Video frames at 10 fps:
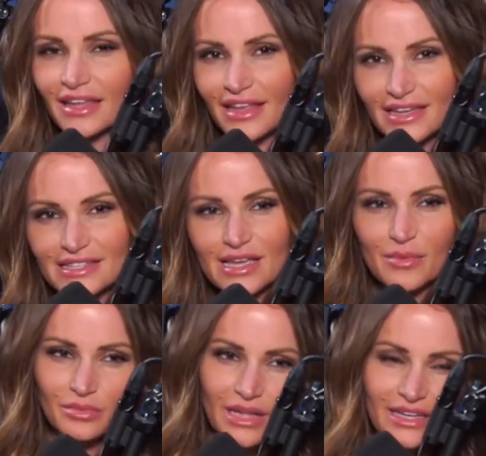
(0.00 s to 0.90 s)
and like
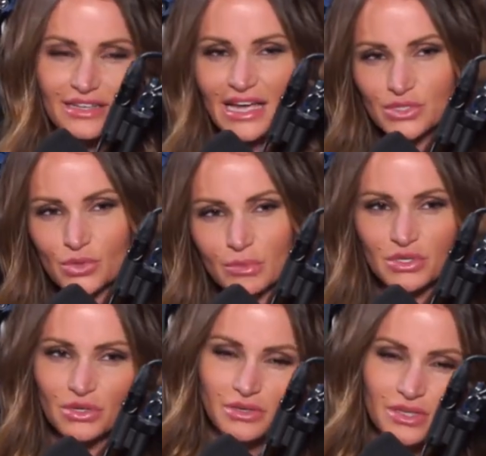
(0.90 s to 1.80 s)
some like nice ripped
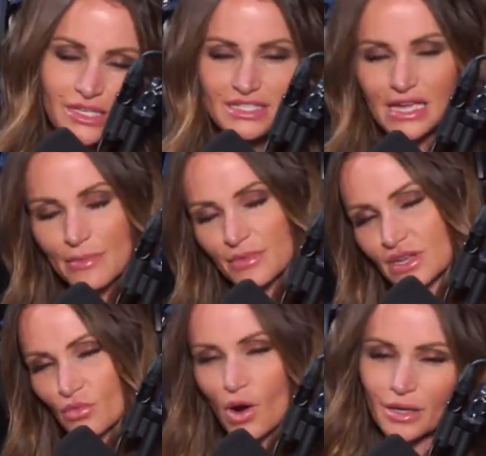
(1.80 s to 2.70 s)
dude is
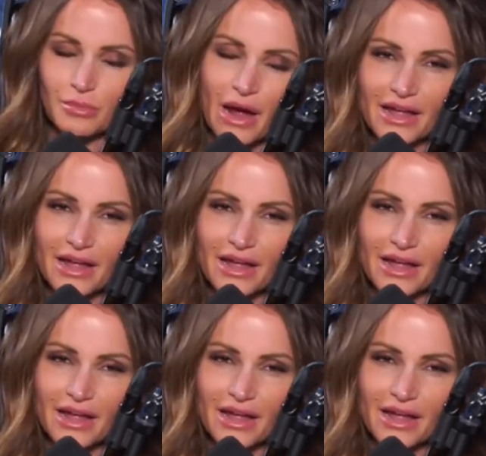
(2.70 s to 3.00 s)
walking by.